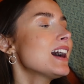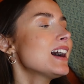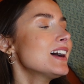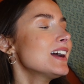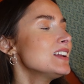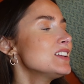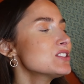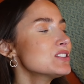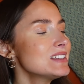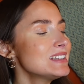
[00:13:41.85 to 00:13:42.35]

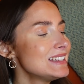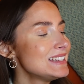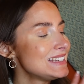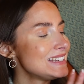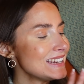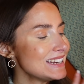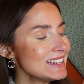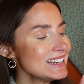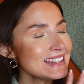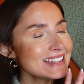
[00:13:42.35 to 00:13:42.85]
I just
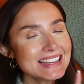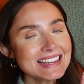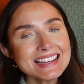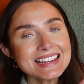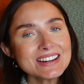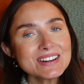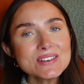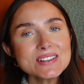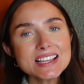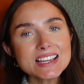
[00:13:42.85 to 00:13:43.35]
didn't think
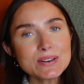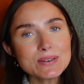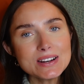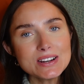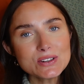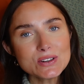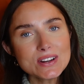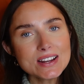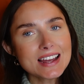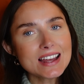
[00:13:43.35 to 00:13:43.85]
I was going to
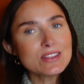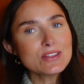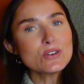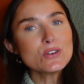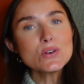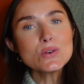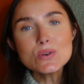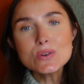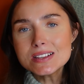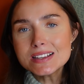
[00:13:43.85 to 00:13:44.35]
enjoy it. I
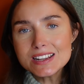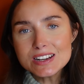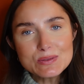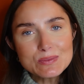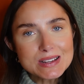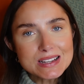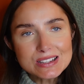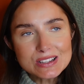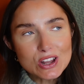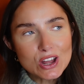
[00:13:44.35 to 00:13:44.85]
thought it was going to
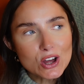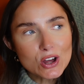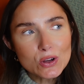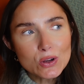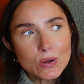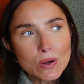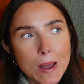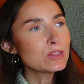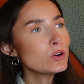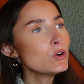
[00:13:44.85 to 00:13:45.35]
be
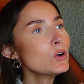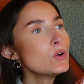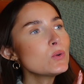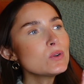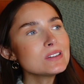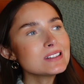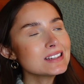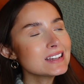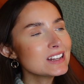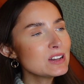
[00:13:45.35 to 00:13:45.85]
slow, thought it
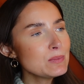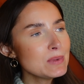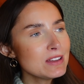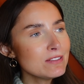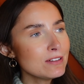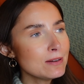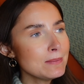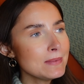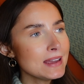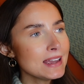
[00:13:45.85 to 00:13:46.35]
wasn't going to be
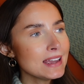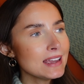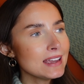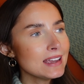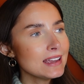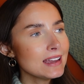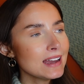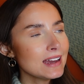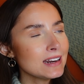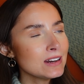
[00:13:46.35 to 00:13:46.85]
for
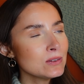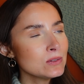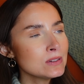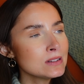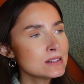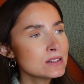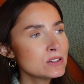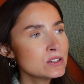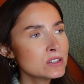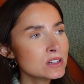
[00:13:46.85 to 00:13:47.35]
me, and it
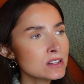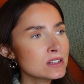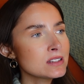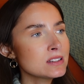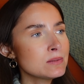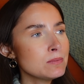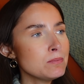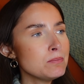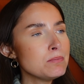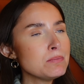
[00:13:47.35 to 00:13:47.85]
was
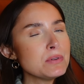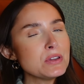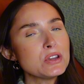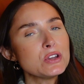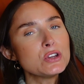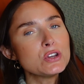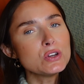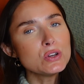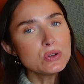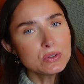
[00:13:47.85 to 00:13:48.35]
just
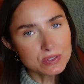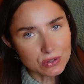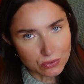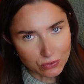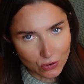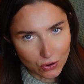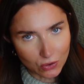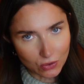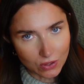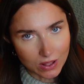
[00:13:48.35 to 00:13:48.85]

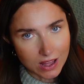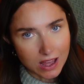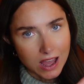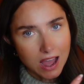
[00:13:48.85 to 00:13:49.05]
beautiful.